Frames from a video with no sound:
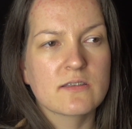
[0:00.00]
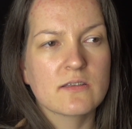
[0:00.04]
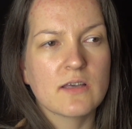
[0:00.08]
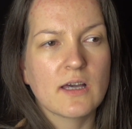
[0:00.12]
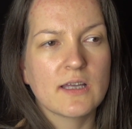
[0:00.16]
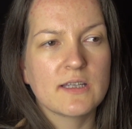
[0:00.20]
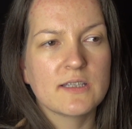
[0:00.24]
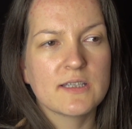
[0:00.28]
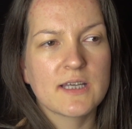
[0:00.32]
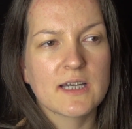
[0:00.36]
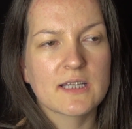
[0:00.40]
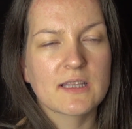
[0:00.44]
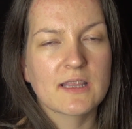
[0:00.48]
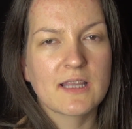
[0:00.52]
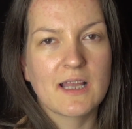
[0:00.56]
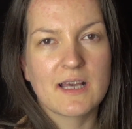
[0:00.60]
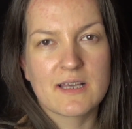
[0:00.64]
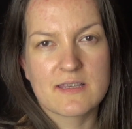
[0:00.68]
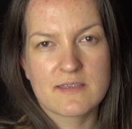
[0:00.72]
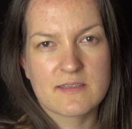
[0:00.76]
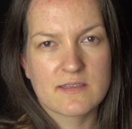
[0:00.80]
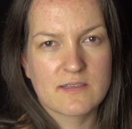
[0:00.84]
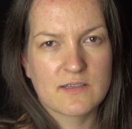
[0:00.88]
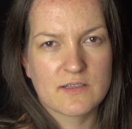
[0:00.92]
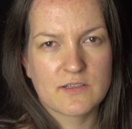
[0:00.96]
and that
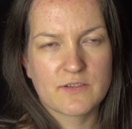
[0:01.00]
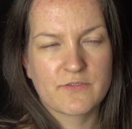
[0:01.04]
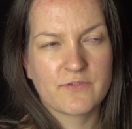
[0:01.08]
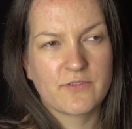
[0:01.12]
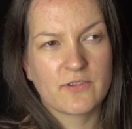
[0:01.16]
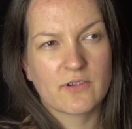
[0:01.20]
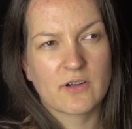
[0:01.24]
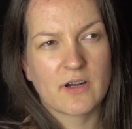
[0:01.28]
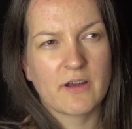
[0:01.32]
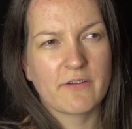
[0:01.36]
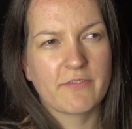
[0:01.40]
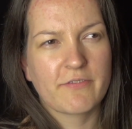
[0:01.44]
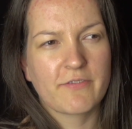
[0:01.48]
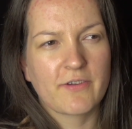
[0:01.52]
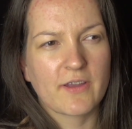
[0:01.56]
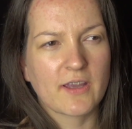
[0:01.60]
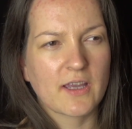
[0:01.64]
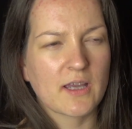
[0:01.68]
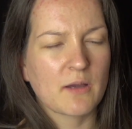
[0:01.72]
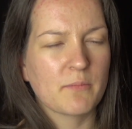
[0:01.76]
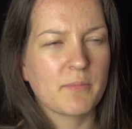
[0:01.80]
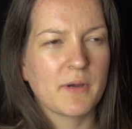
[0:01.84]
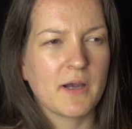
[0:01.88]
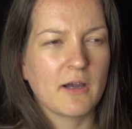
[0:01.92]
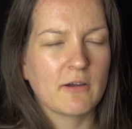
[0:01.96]
lasted for I
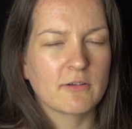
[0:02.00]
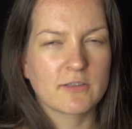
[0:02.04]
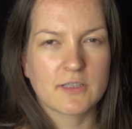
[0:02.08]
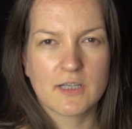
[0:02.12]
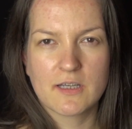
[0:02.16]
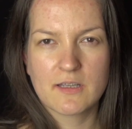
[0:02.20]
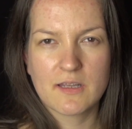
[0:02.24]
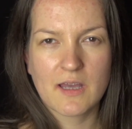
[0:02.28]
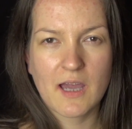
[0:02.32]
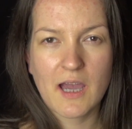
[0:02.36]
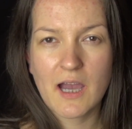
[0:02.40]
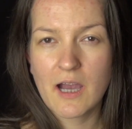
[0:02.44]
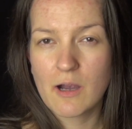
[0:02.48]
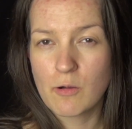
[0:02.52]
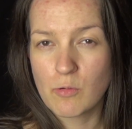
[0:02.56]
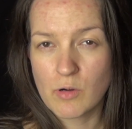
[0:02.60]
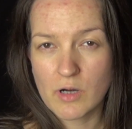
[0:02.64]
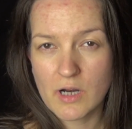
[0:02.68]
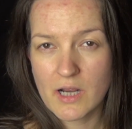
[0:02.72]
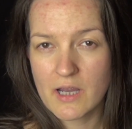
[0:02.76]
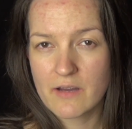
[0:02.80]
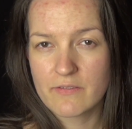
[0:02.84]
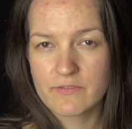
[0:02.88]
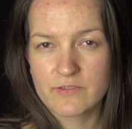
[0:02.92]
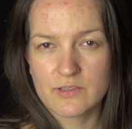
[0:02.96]
think about an
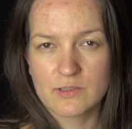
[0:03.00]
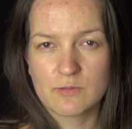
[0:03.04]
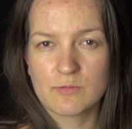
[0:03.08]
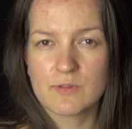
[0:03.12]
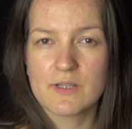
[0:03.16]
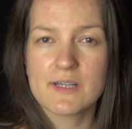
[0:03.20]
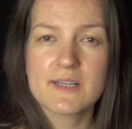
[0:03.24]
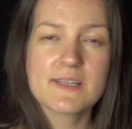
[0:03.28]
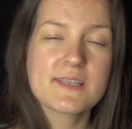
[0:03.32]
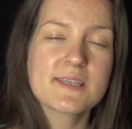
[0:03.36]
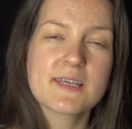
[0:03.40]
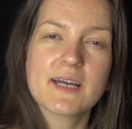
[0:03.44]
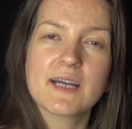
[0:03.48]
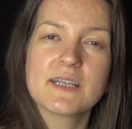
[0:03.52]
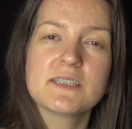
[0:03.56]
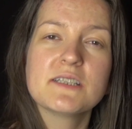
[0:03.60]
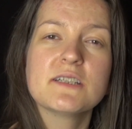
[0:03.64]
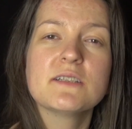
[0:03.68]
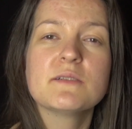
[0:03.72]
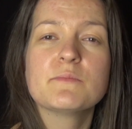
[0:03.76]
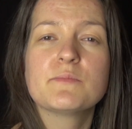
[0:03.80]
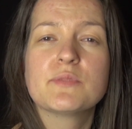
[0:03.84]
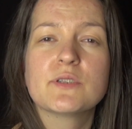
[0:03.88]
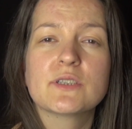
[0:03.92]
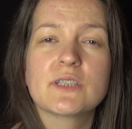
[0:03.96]
hour afterwards. I
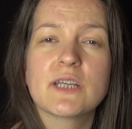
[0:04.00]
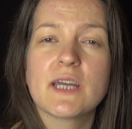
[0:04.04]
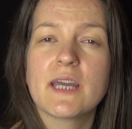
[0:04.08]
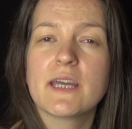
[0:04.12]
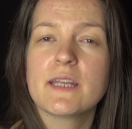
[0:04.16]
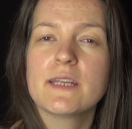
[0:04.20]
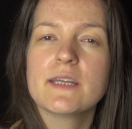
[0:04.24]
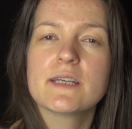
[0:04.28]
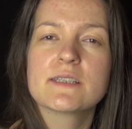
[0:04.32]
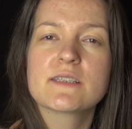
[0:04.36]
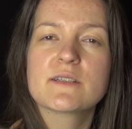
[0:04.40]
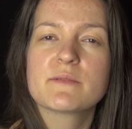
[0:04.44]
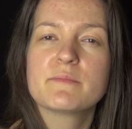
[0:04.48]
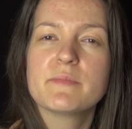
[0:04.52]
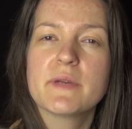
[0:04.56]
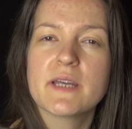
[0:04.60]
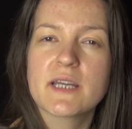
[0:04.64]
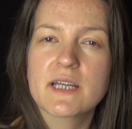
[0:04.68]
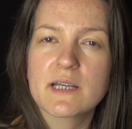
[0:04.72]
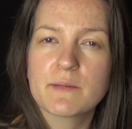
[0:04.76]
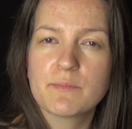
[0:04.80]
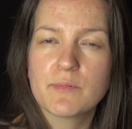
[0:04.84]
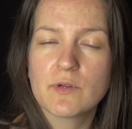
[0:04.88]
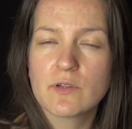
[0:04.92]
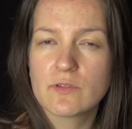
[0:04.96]
didn't put any other
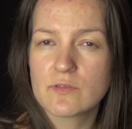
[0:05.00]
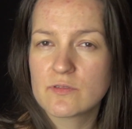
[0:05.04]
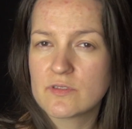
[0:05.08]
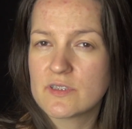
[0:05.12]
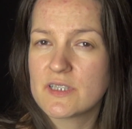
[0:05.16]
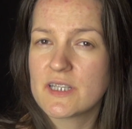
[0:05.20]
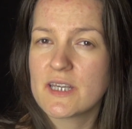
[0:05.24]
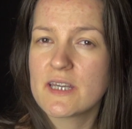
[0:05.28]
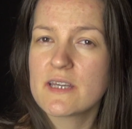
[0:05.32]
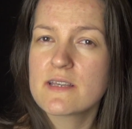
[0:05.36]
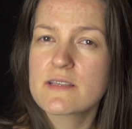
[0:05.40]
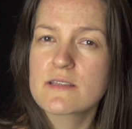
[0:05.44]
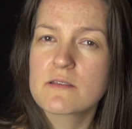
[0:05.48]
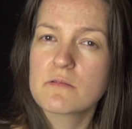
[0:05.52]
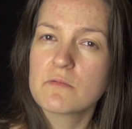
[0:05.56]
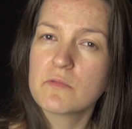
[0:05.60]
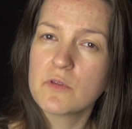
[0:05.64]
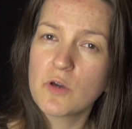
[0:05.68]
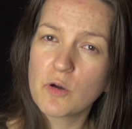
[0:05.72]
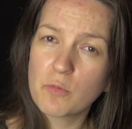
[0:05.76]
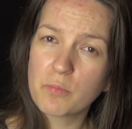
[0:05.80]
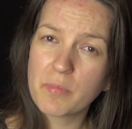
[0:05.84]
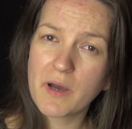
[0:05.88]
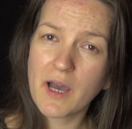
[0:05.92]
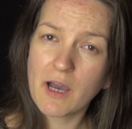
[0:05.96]
makeup on today, so
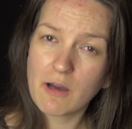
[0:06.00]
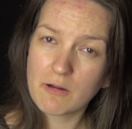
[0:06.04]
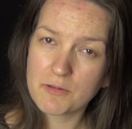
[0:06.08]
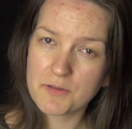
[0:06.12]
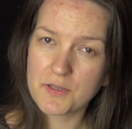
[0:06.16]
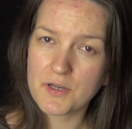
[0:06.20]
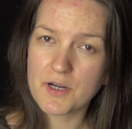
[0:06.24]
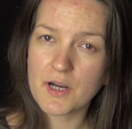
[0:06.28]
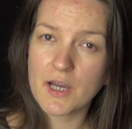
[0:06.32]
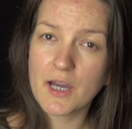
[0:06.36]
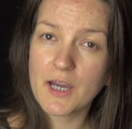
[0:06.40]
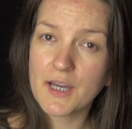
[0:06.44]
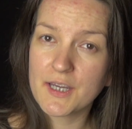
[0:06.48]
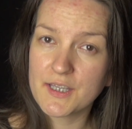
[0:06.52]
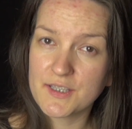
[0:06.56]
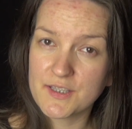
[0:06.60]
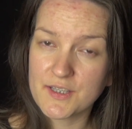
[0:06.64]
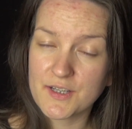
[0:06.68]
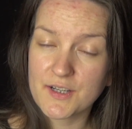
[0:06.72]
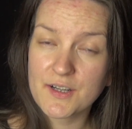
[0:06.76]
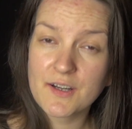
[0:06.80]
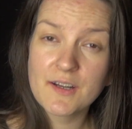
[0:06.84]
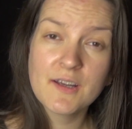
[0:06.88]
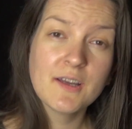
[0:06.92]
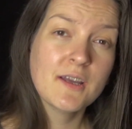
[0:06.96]
no powder
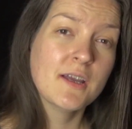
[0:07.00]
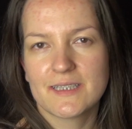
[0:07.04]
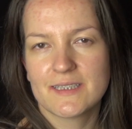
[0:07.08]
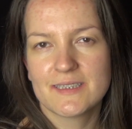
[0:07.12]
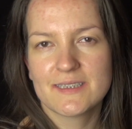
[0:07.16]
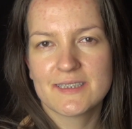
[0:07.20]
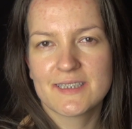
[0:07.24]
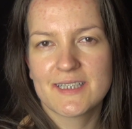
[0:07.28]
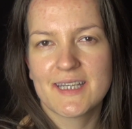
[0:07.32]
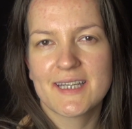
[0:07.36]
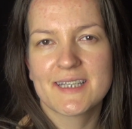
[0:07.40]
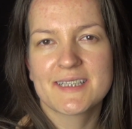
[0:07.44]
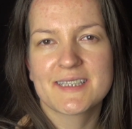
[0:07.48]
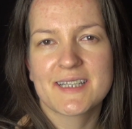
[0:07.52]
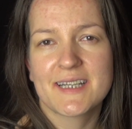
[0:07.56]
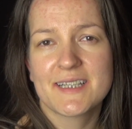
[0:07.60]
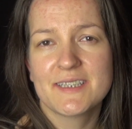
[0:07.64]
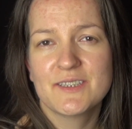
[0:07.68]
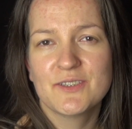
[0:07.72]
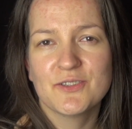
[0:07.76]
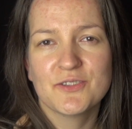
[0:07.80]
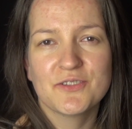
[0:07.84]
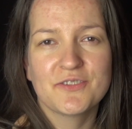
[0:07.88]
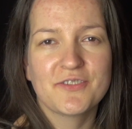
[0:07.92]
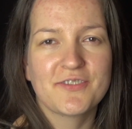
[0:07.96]
either, and yet I
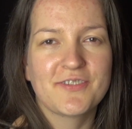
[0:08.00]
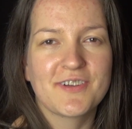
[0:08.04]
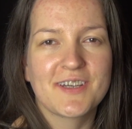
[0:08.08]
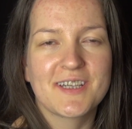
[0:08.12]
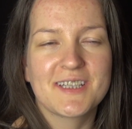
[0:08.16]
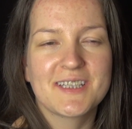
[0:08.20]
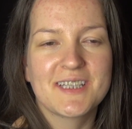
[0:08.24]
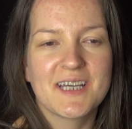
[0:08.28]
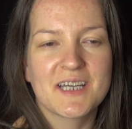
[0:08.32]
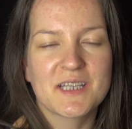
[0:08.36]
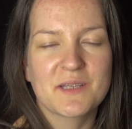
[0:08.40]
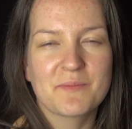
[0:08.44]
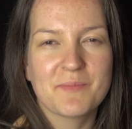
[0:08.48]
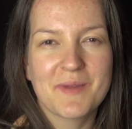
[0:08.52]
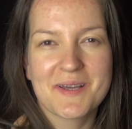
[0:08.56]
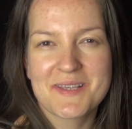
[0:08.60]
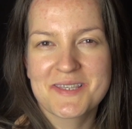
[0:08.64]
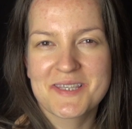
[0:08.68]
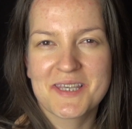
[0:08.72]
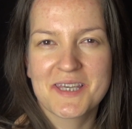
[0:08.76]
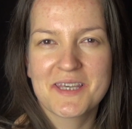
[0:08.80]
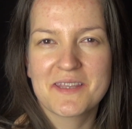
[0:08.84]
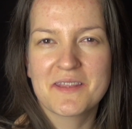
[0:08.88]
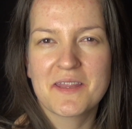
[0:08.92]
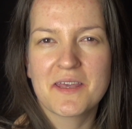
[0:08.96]
don't think that my
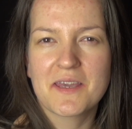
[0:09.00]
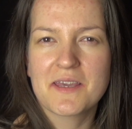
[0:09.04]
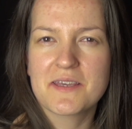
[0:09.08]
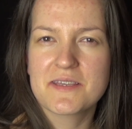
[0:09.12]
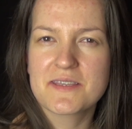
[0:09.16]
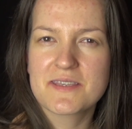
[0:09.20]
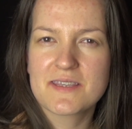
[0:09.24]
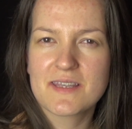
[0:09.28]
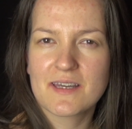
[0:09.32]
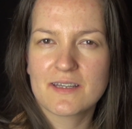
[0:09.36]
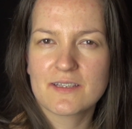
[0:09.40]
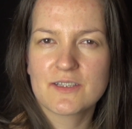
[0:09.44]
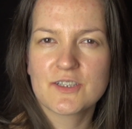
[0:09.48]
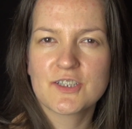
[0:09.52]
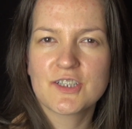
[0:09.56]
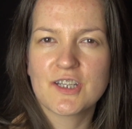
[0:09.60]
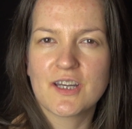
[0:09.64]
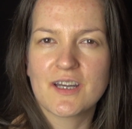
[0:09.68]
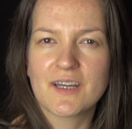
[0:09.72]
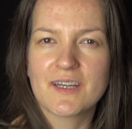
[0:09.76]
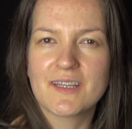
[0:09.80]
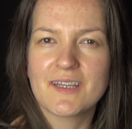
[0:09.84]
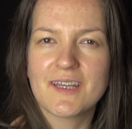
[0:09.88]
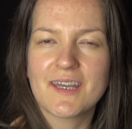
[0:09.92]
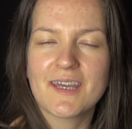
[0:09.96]
skin is that
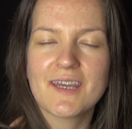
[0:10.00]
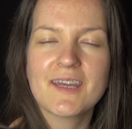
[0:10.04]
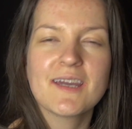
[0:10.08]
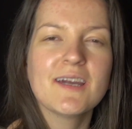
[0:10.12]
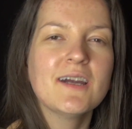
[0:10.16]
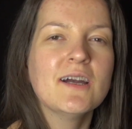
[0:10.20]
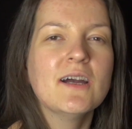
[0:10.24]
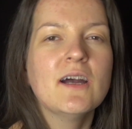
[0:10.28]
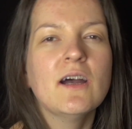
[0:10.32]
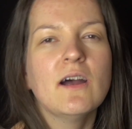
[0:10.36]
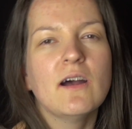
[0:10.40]
shiny.